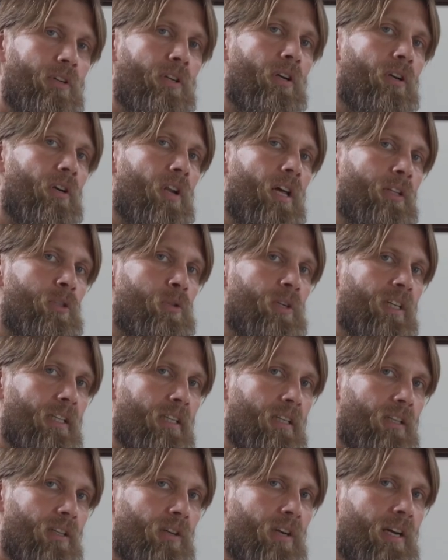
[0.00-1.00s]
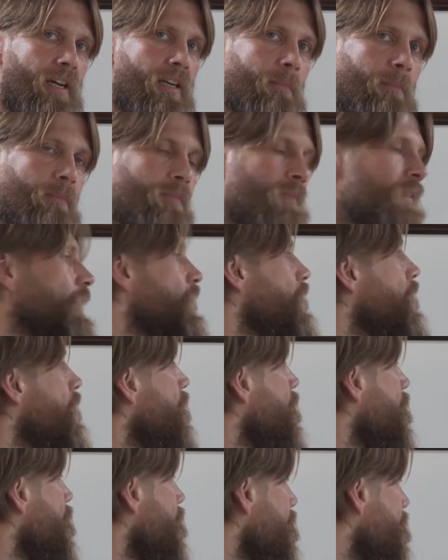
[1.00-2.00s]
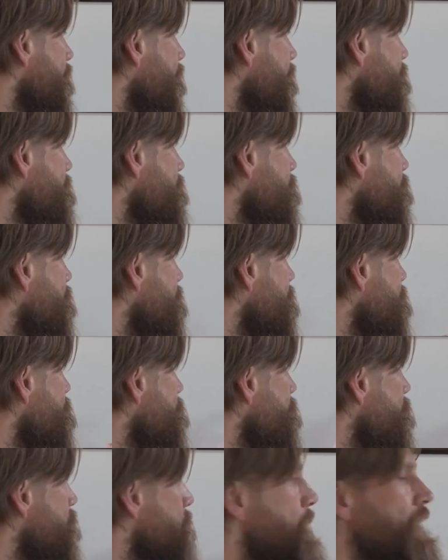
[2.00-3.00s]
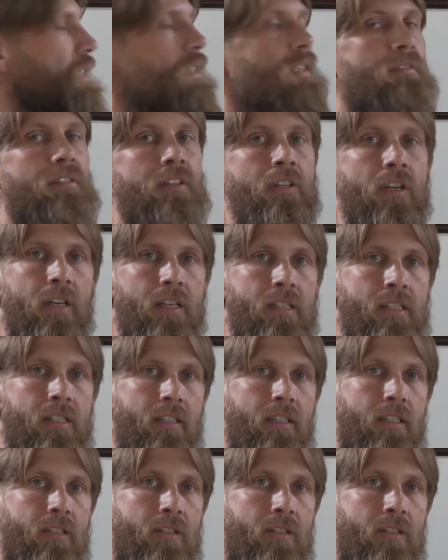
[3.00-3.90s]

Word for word: or you're lot tracking your item. Then you can use specific costing.